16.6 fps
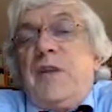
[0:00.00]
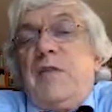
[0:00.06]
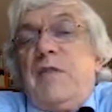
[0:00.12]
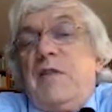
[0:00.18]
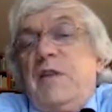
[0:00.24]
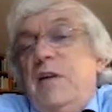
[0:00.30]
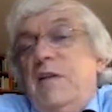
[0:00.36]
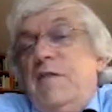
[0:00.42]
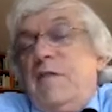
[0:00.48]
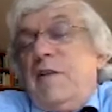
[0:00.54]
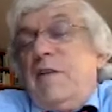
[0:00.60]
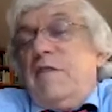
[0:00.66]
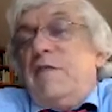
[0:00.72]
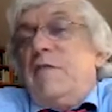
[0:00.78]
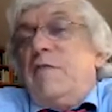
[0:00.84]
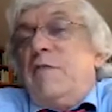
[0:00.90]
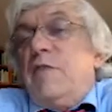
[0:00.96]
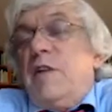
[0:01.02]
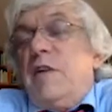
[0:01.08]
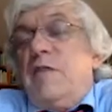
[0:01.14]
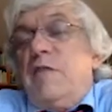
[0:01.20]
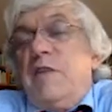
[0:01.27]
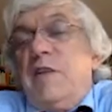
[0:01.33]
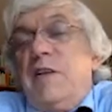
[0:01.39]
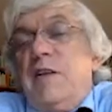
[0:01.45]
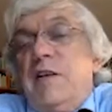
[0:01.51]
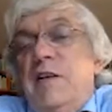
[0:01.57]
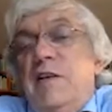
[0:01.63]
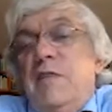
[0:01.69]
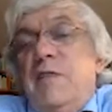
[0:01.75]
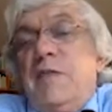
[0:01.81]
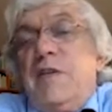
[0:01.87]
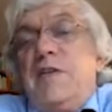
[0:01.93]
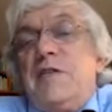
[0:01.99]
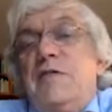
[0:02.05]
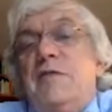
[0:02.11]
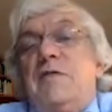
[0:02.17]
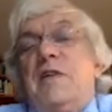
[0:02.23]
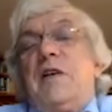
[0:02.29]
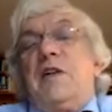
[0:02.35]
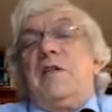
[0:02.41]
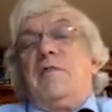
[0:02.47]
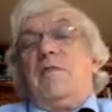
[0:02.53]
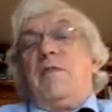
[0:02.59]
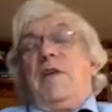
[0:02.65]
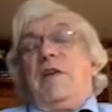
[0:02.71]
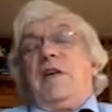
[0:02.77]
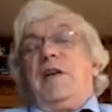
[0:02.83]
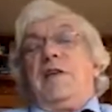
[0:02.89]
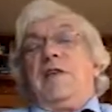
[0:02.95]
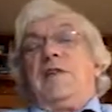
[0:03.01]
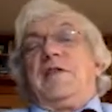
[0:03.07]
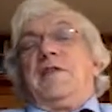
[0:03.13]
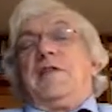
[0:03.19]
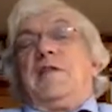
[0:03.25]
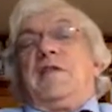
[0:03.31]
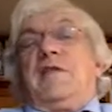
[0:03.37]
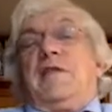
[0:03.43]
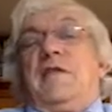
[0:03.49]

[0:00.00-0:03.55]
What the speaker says: Okay, if you have AAA rating, that means you can place